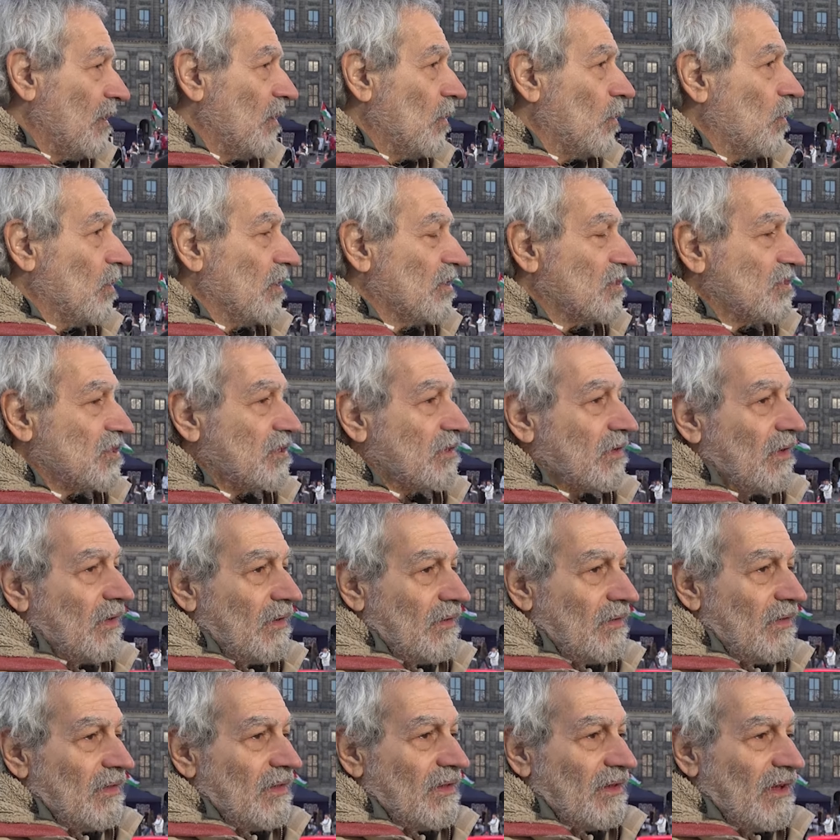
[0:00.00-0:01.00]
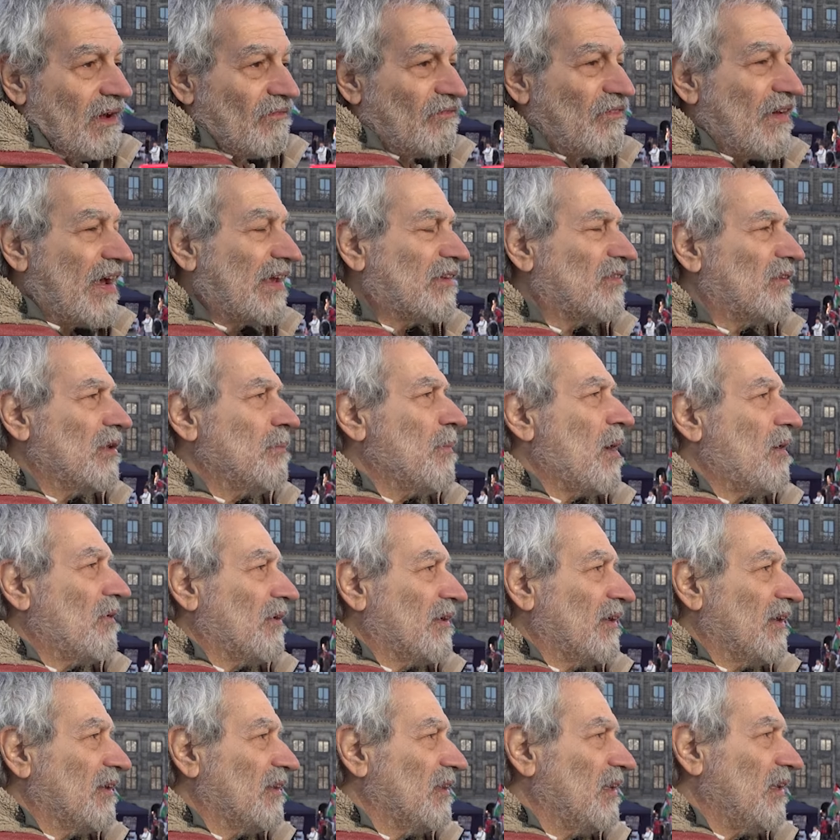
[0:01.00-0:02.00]
which affects the
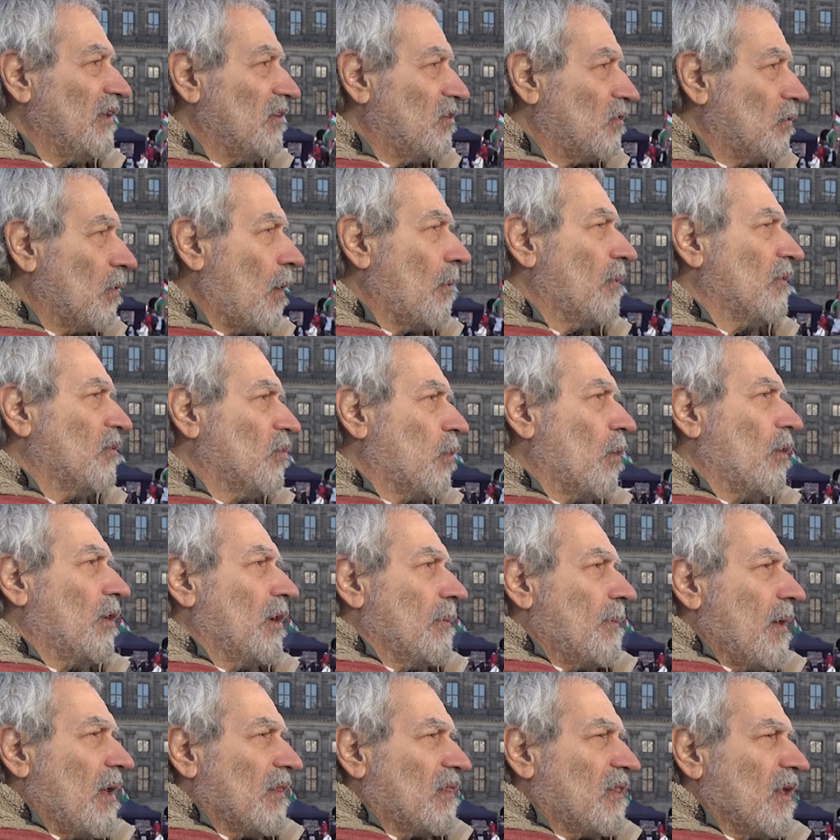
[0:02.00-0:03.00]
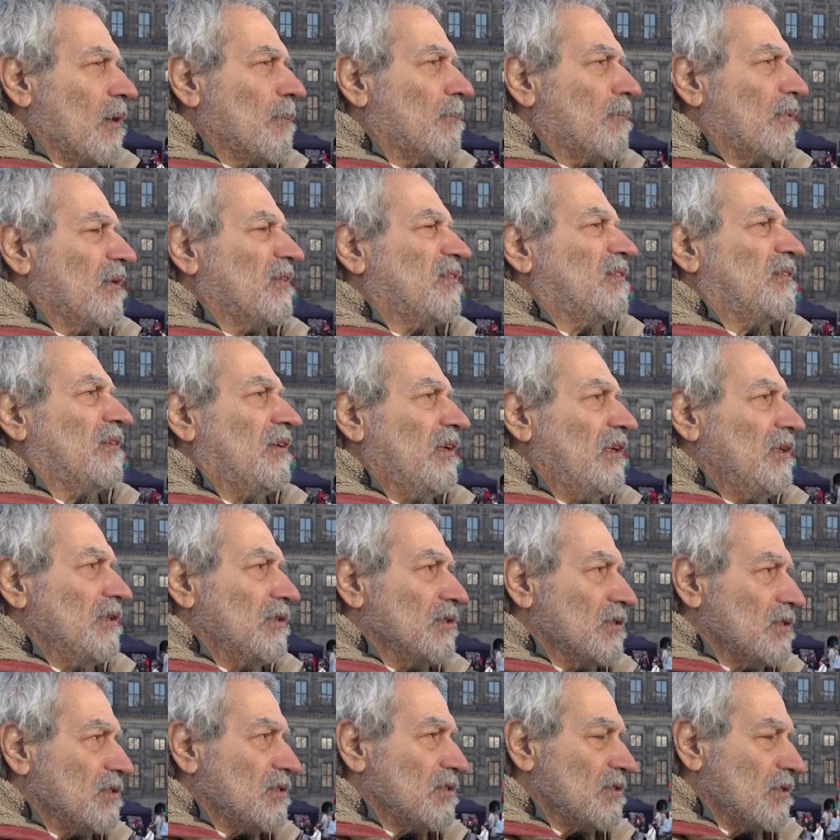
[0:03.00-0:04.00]
American elites, who are always worried about their
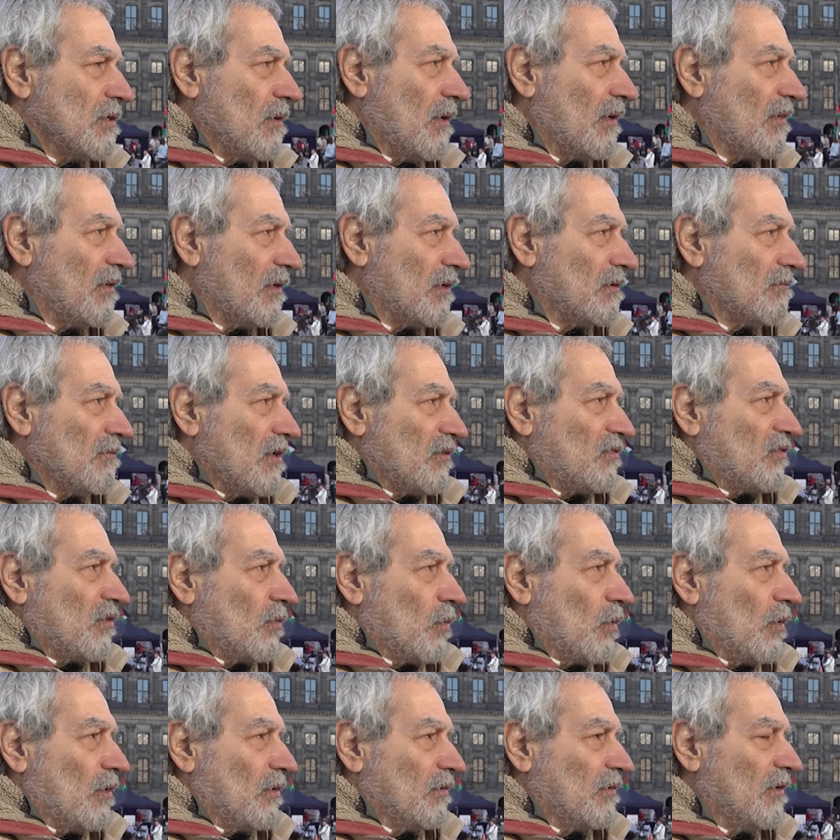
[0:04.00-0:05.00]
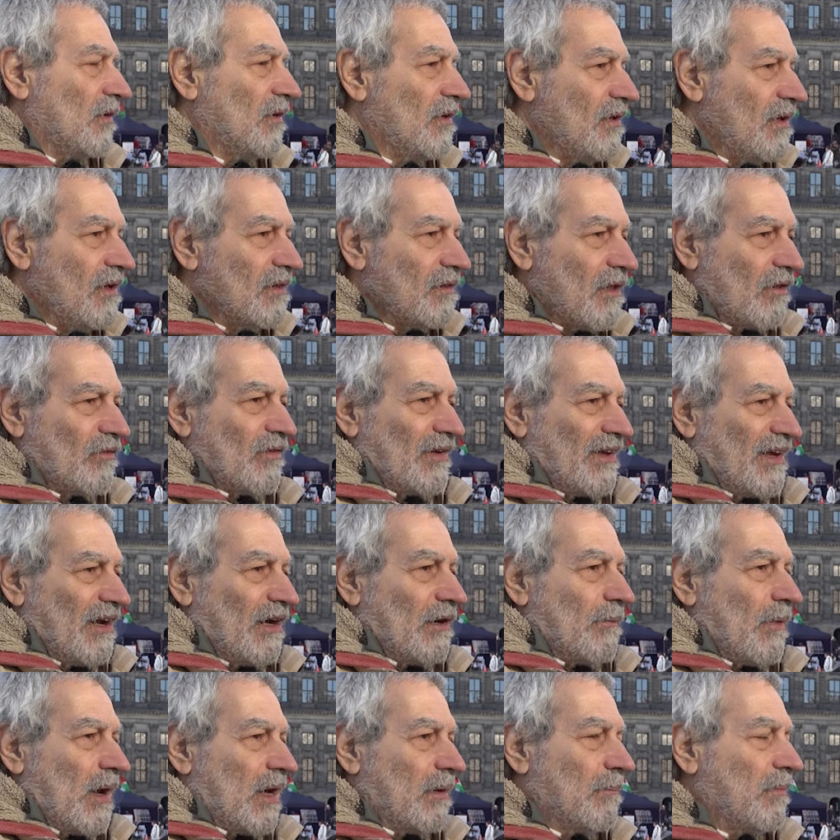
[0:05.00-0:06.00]
prestige. You know, I think the rest of the world doesn't
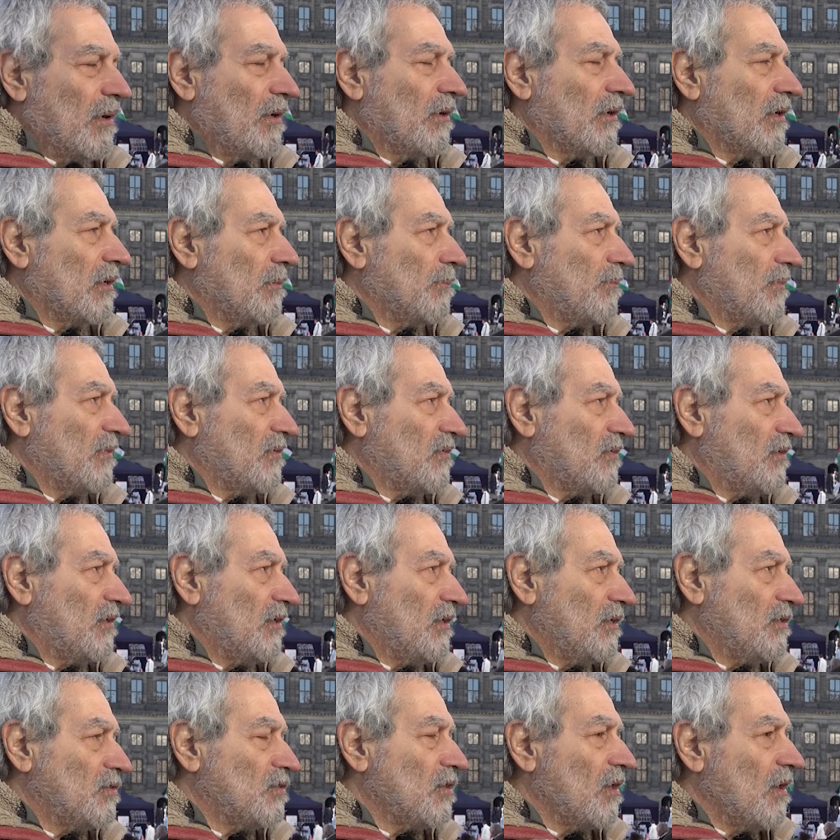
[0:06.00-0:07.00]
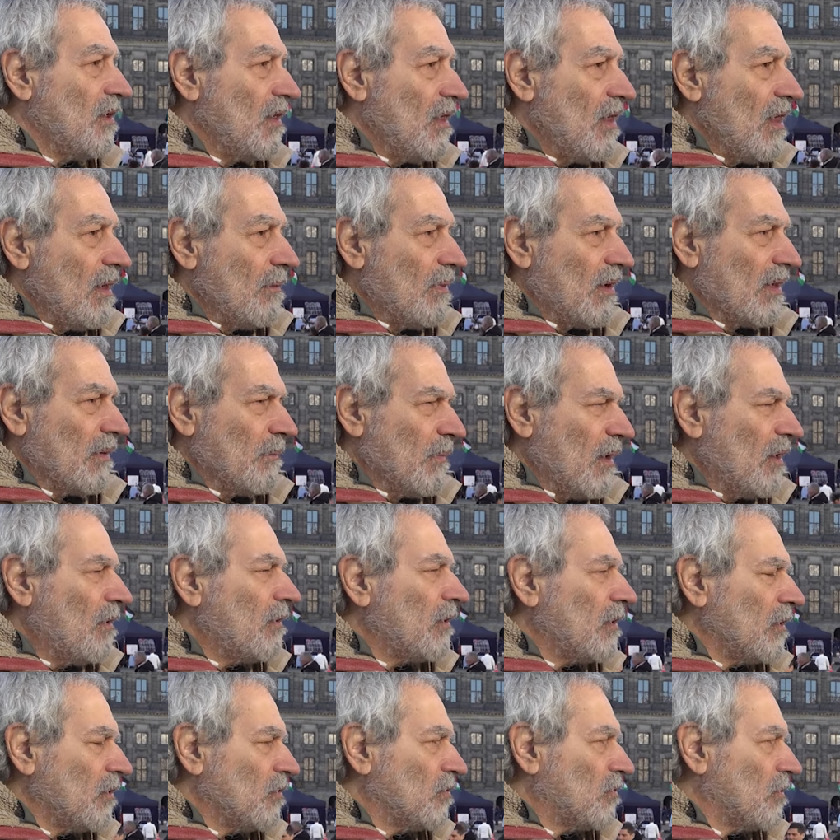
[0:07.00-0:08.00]
care about American prestige, but
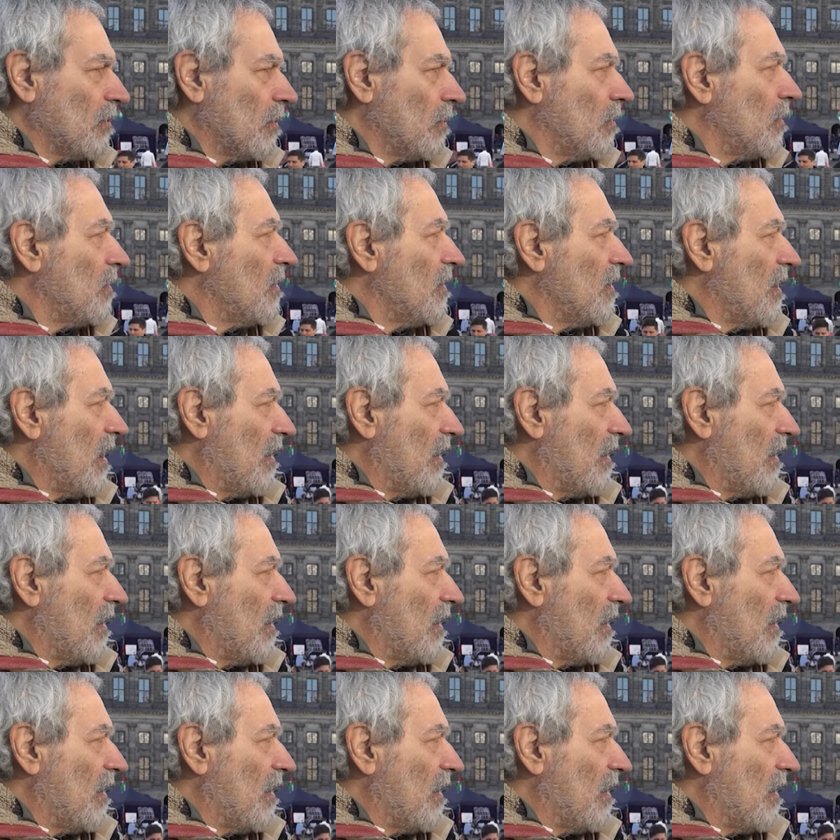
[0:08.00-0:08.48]
Americans do.